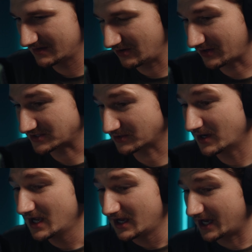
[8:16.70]
Okay, so
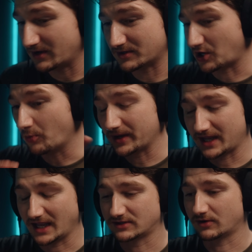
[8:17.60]
anyways,
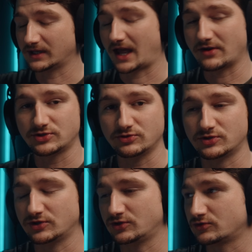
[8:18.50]
OpenGate though allows you
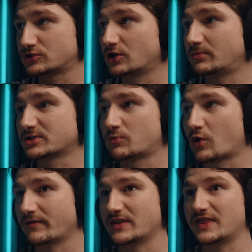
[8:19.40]
to do so much more,
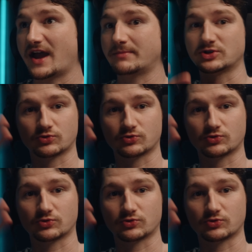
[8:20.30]
having that much